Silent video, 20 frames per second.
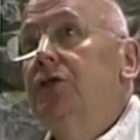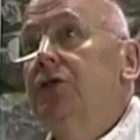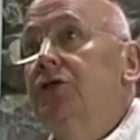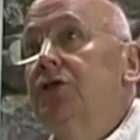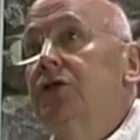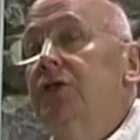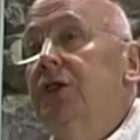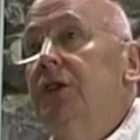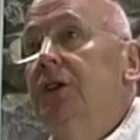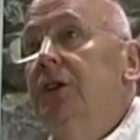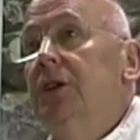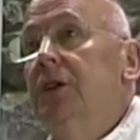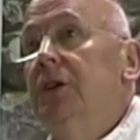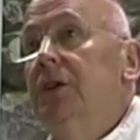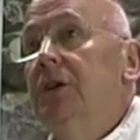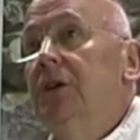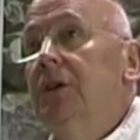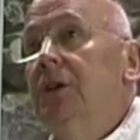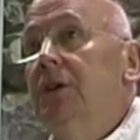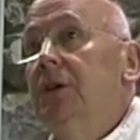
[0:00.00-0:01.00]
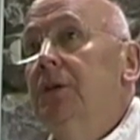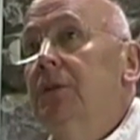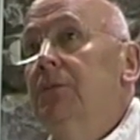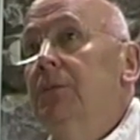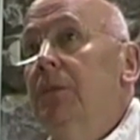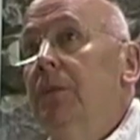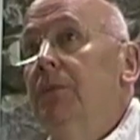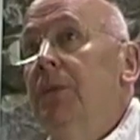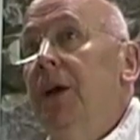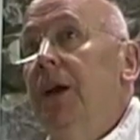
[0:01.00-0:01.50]
Church, the
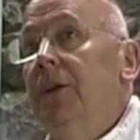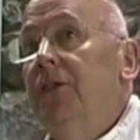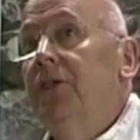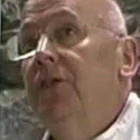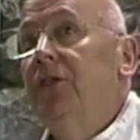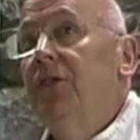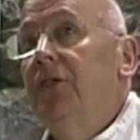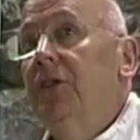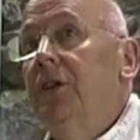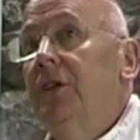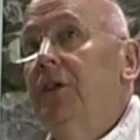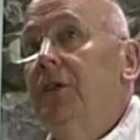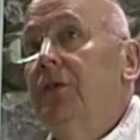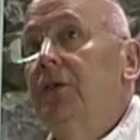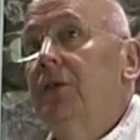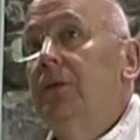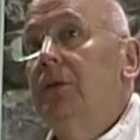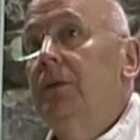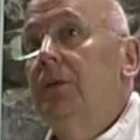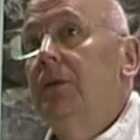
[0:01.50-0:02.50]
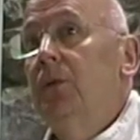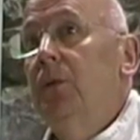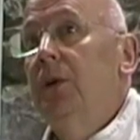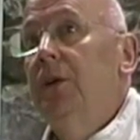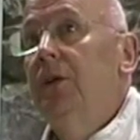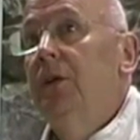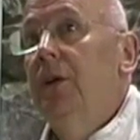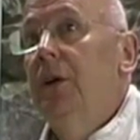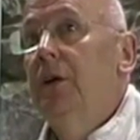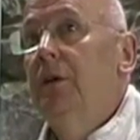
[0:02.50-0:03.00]
Mass is the
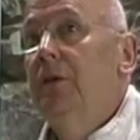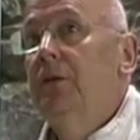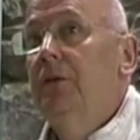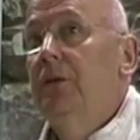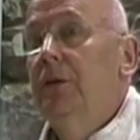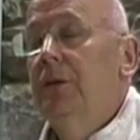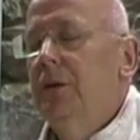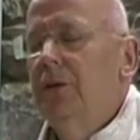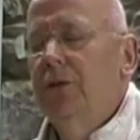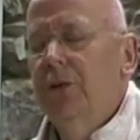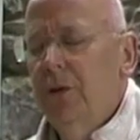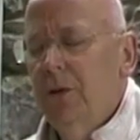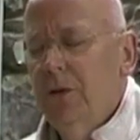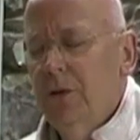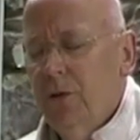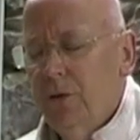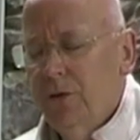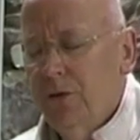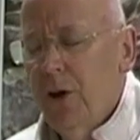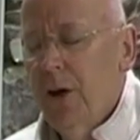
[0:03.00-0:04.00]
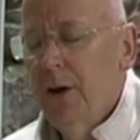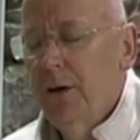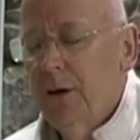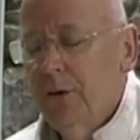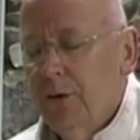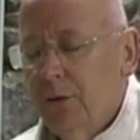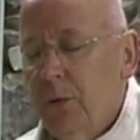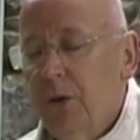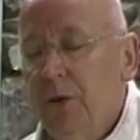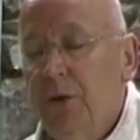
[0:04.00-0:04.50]
one day, Good Friday
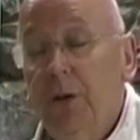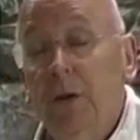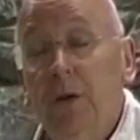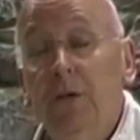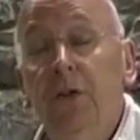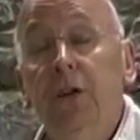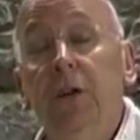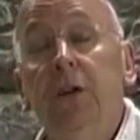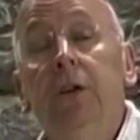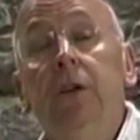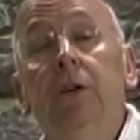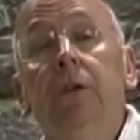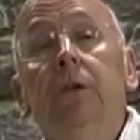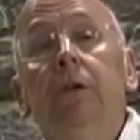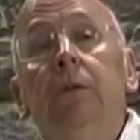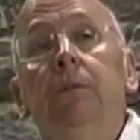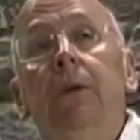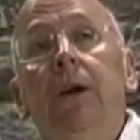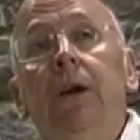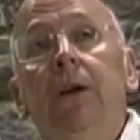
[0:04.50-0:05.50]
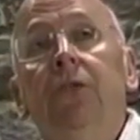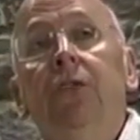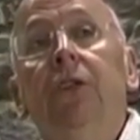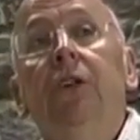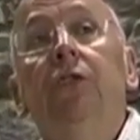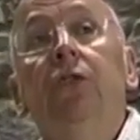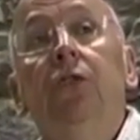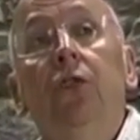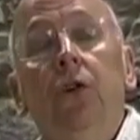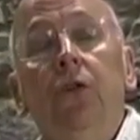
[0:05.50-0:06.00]
is the one day of the year that Mass
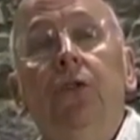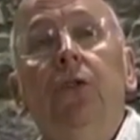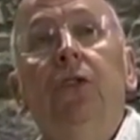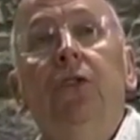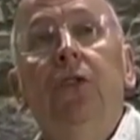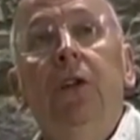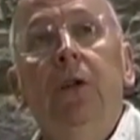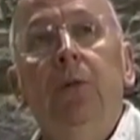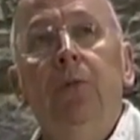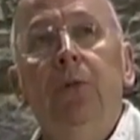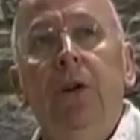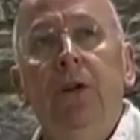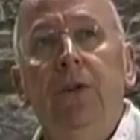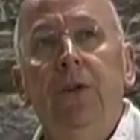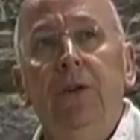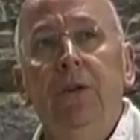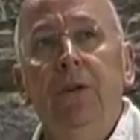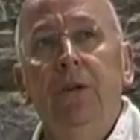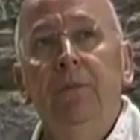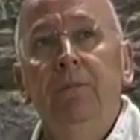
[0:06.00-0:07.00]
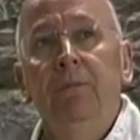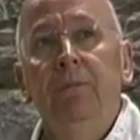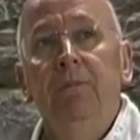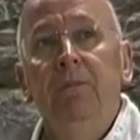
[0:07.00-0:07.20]
is not celebrated.